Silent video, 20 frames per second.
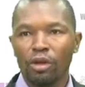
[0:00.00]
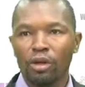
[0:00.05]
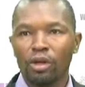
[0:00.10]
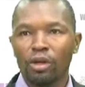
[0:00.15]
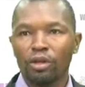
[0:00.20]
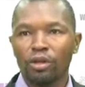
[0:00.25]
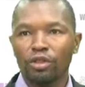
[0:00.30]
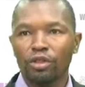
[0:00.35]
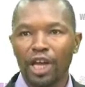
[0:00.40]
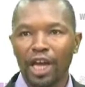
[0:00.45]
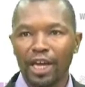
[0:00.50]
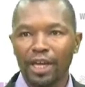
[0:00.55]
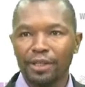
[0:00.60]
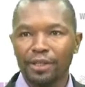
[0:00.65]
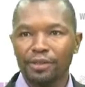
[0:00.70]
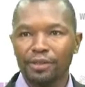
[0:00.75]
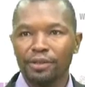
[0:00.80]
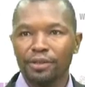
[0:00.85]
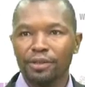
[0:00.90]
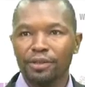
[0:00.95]

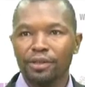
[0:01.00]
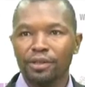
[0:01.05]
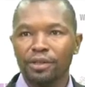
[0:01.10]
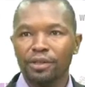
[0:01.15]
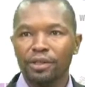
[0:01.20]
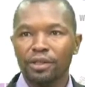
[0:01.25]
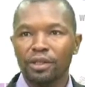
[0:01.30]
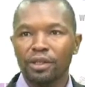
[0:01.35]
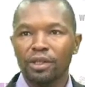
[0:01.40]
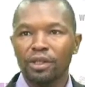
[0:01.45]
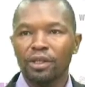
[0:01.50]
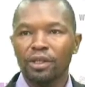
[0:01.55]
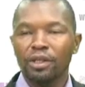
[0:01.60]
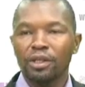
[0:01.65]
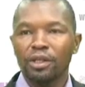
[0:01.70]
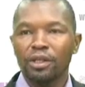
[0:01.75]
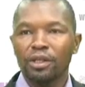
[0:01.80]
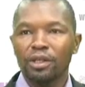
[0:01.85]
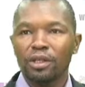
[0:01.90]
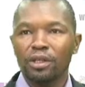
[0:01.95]
Then,
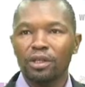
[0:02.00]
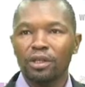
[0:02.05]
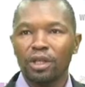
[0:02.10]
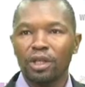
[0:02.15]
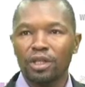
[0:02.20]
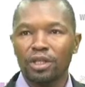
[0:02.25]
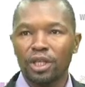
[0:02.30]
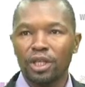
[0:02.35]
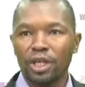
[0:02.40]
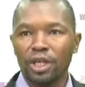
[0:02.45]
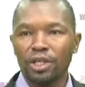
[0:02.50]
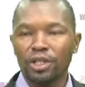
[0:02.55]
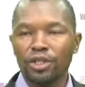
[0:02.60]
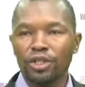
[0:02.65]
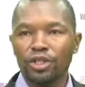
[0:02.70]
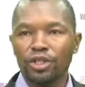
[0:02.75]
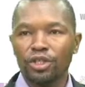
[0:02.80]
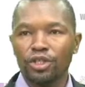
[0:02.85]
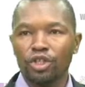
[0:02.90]
this is